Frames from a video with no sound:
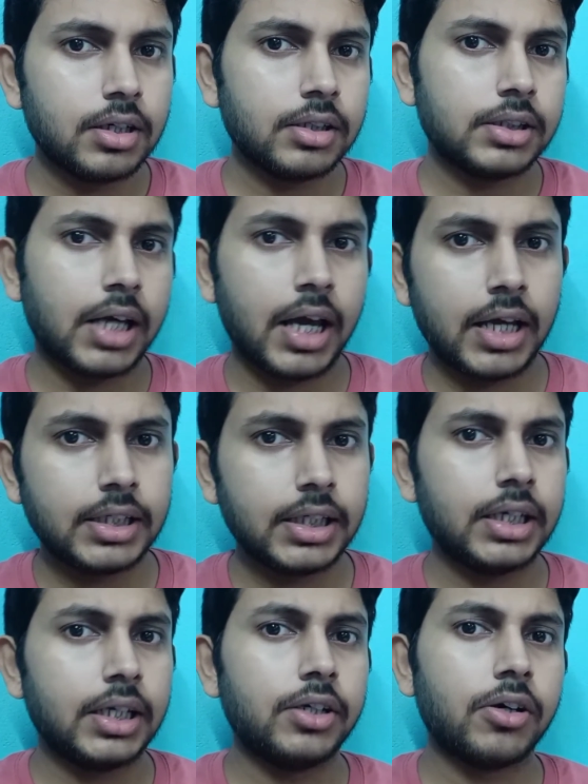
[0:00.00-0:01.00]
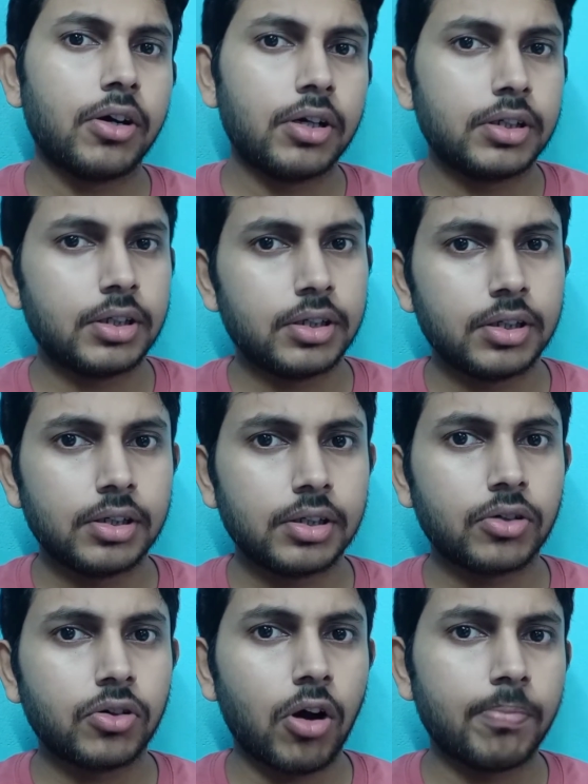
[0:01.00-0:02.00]
the heading in your
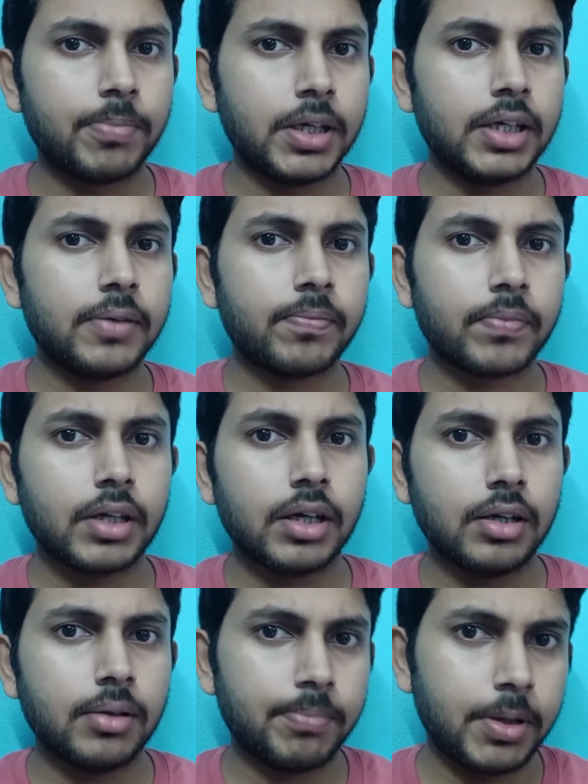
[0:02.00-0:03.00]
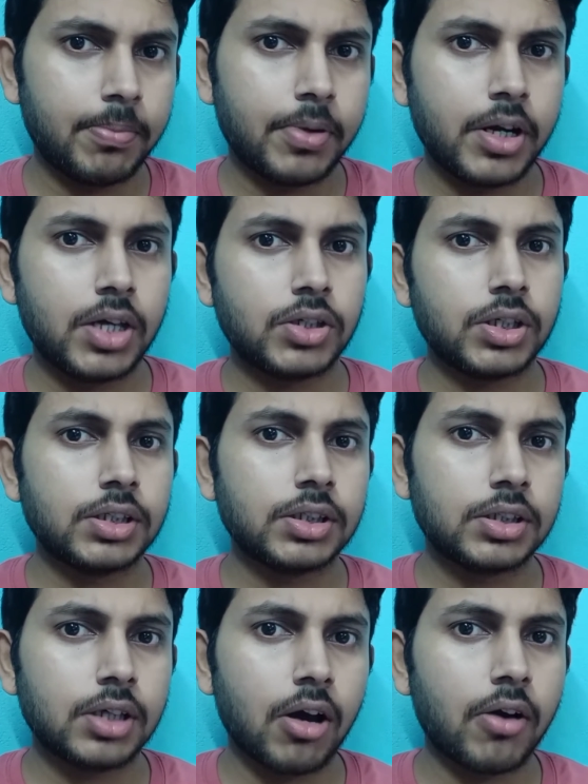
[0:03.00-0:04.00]
copy,
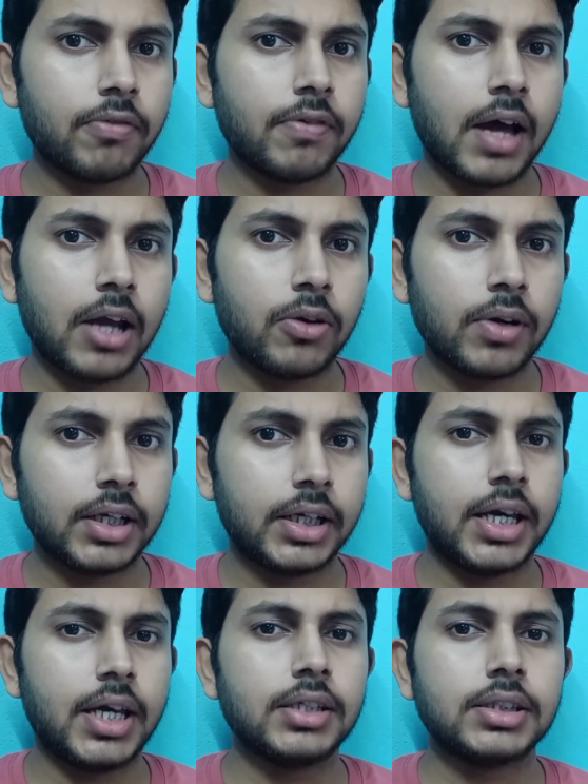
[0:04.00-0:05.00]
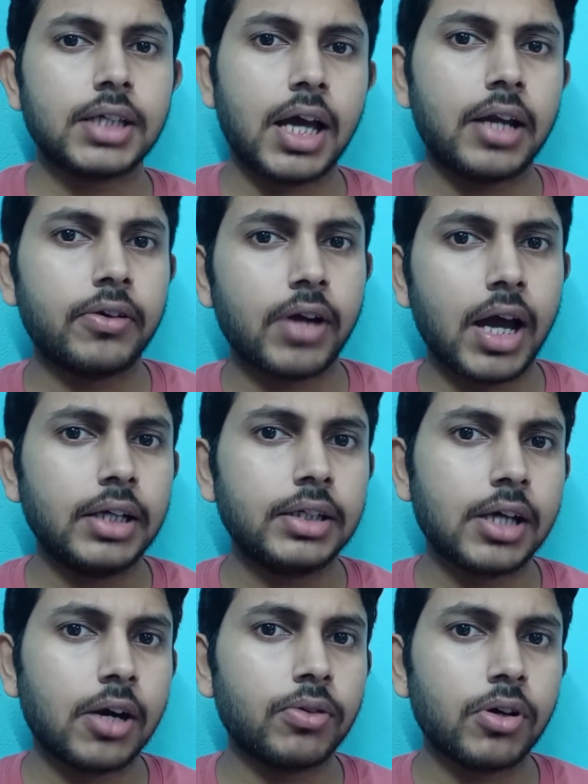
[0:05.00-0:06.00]
preparations of haloalkanes, and write
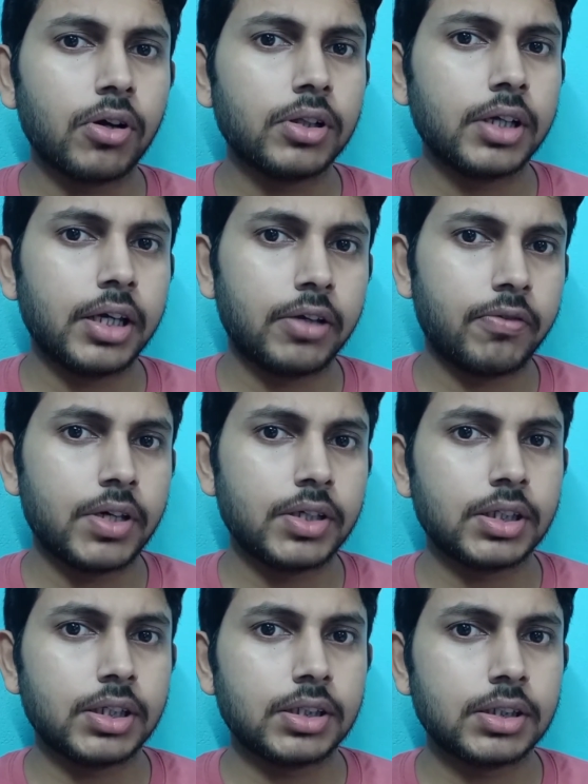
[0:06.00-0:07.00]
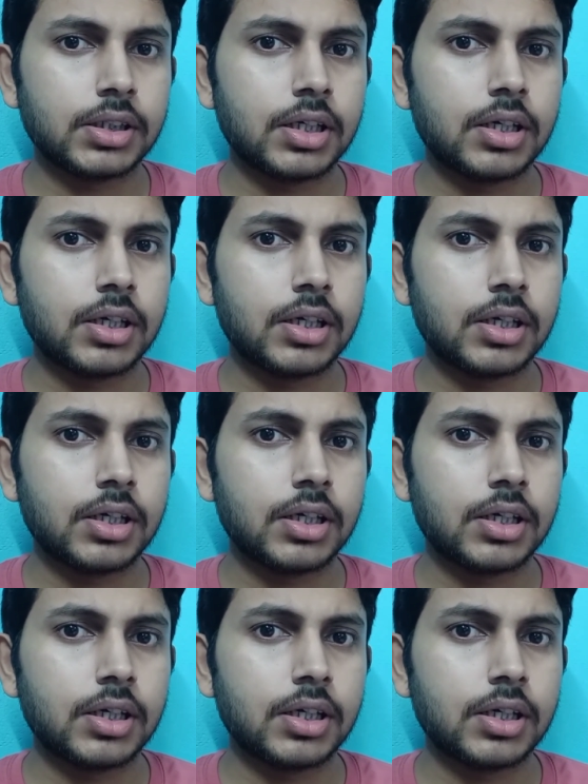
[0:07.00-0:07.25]
down all the equations.